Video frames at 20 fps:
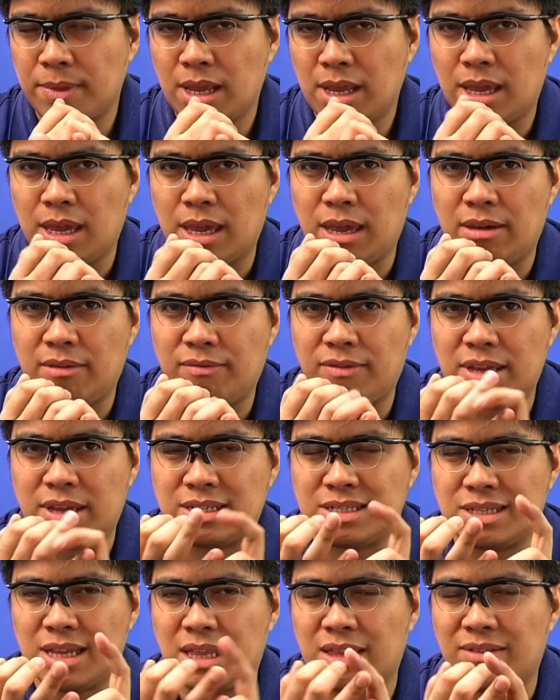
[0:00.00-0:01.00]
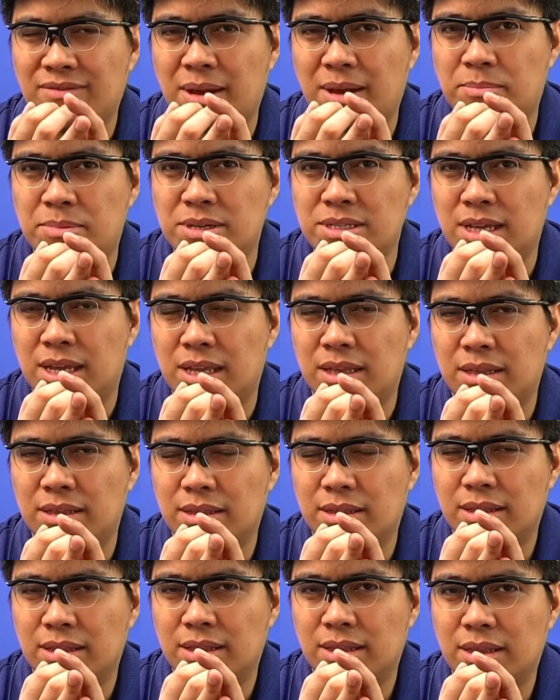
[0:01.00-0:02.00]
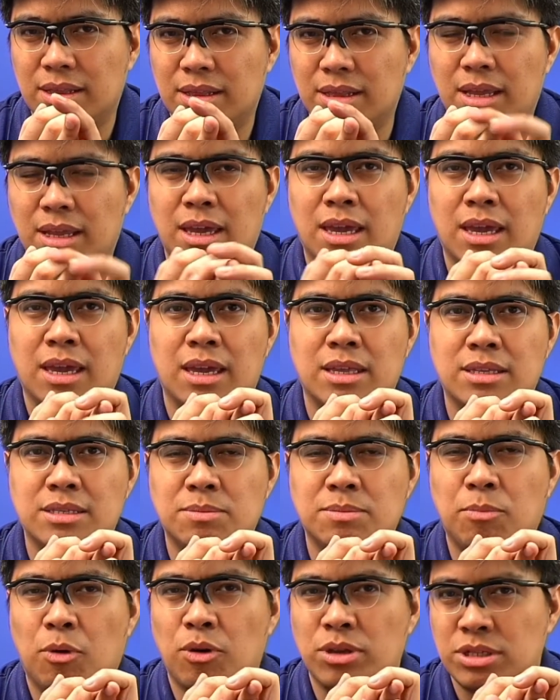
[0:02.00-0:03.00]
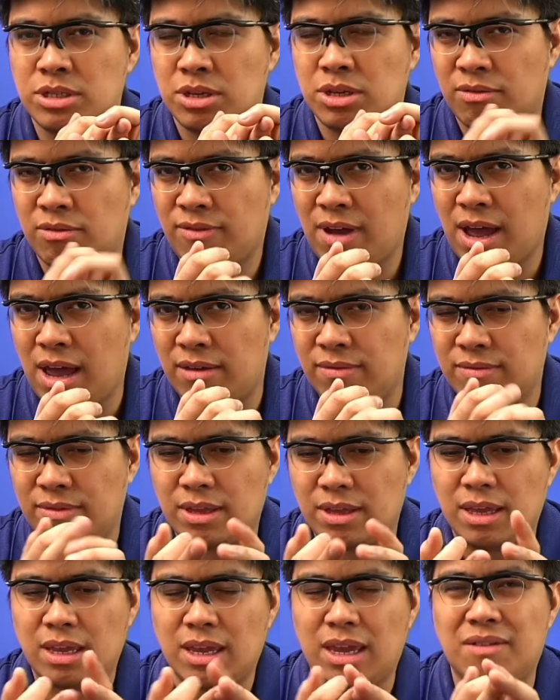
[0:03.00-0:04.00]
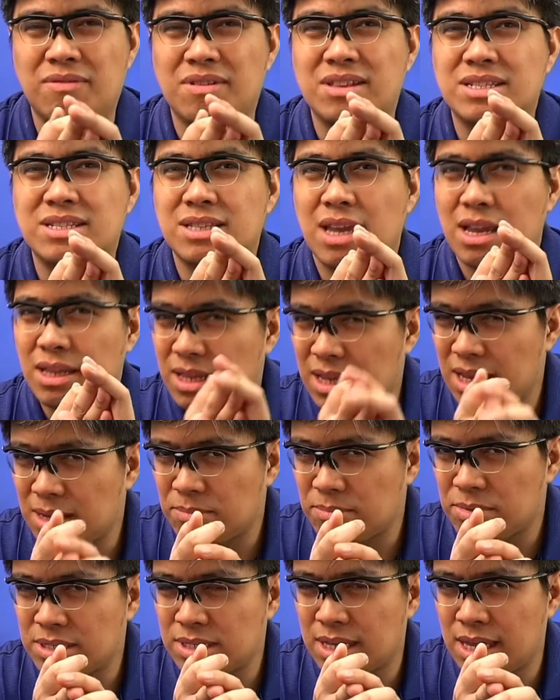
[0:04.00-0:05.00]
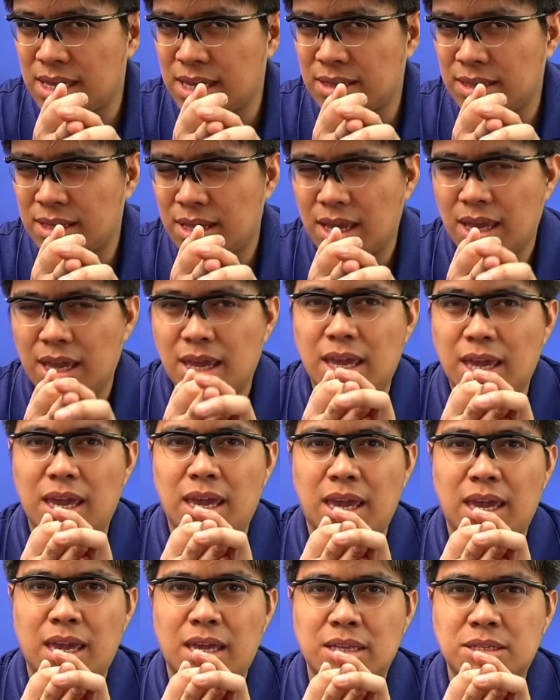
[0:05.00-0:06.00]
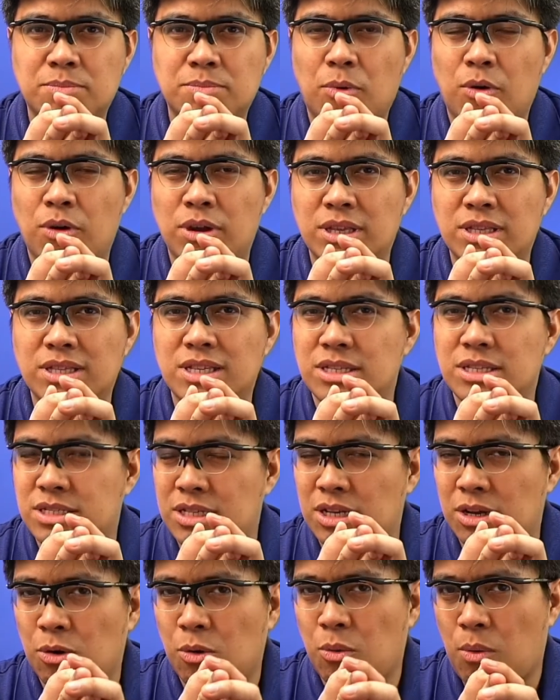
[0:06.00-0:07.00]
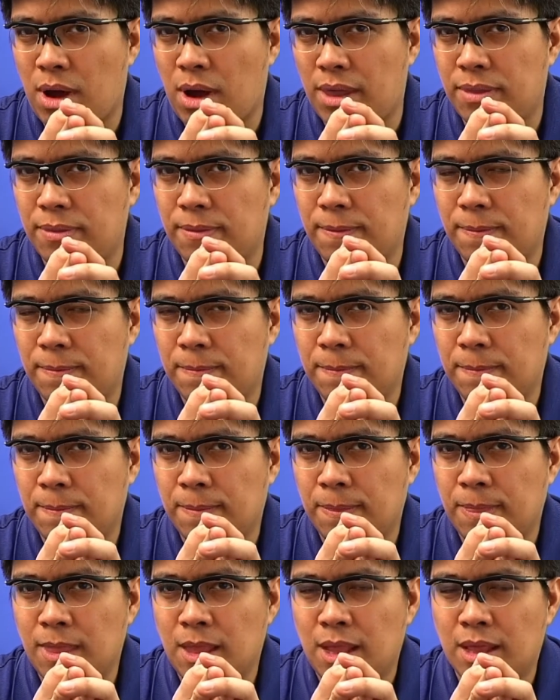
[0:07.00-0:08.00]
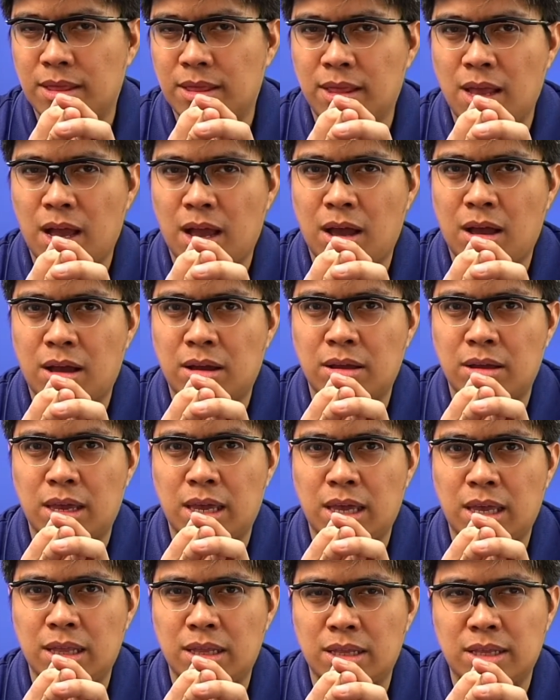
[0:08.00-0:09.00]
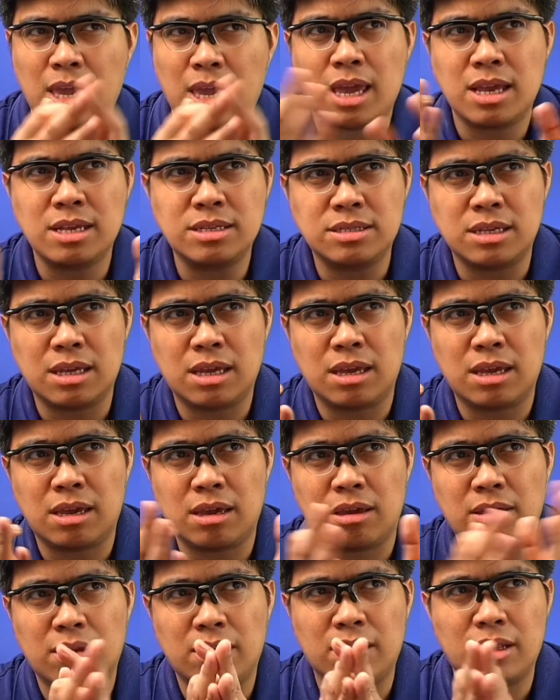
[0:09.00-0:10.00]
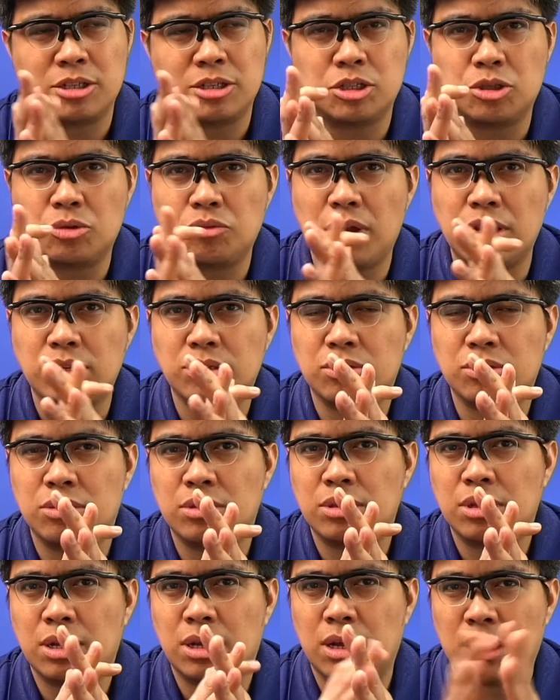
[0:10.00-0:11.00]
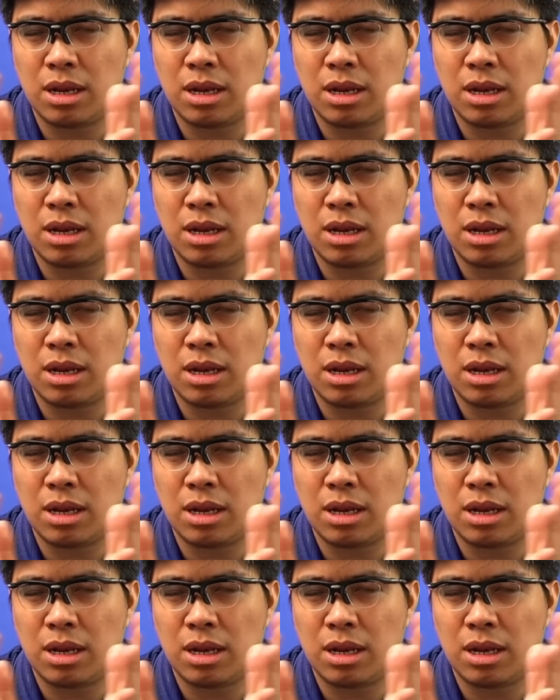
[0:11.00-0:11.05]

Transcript: If it's 95%, it's 0.05. If it's 99%, it's 0.01. Now, in a situation the